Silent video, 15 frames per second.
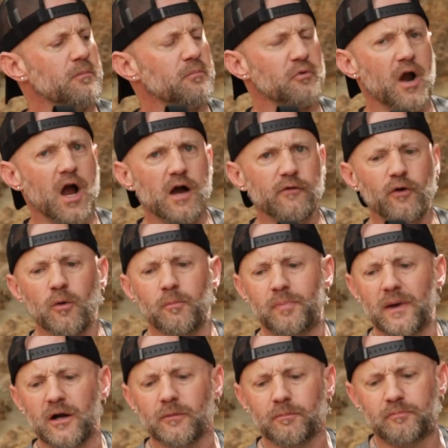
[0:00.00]

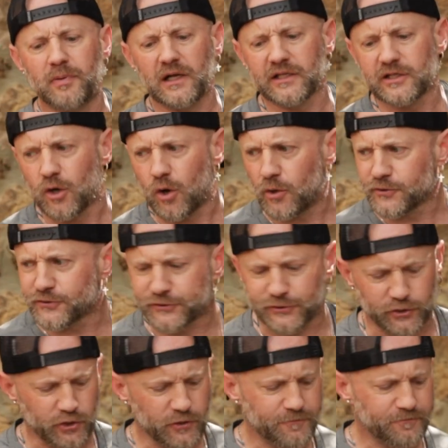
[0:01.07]
BravoBelt belly
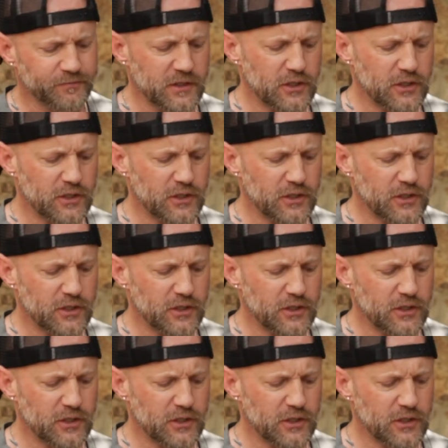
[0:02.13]
holster